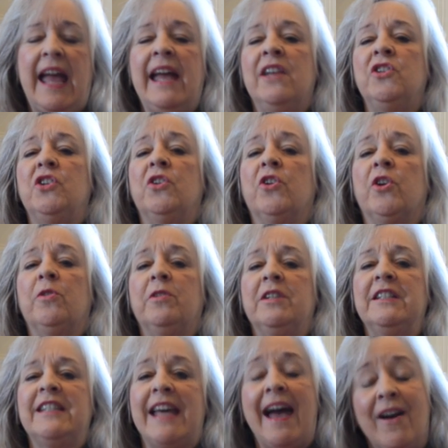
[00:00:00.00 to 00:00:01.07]
and you're
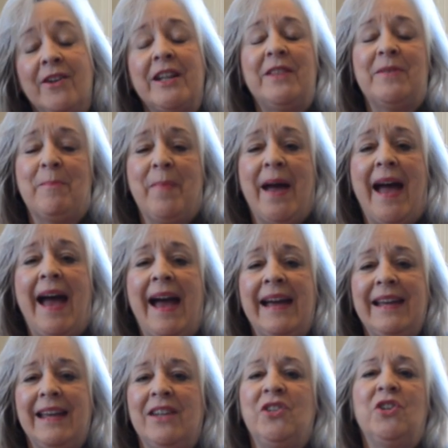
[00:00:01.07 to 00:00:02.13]
down in the
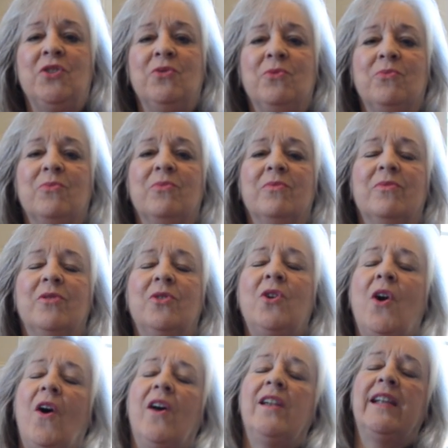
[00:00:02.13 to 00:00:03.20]
back and you
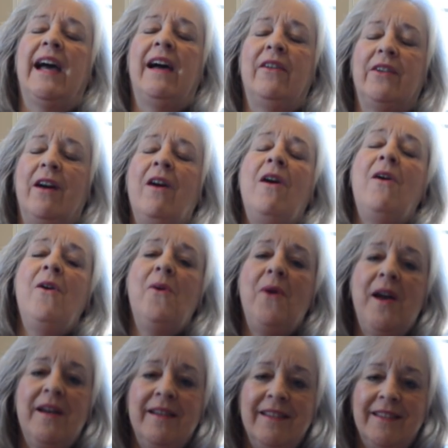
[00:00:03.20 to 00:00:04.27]
call out, "Oh,"
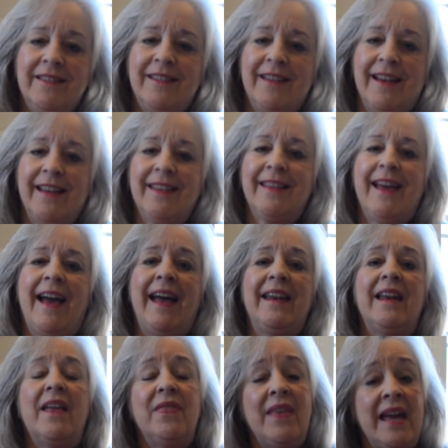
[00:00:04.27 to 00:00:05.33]
like
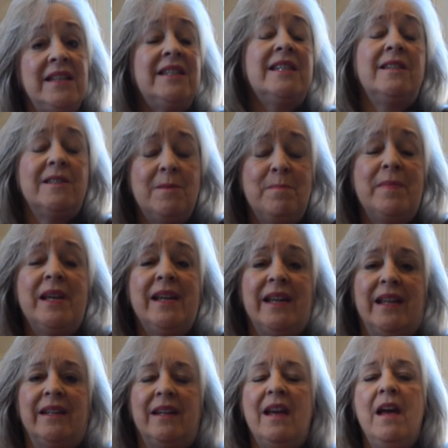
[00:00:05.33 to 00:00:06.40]
that, that's a lament,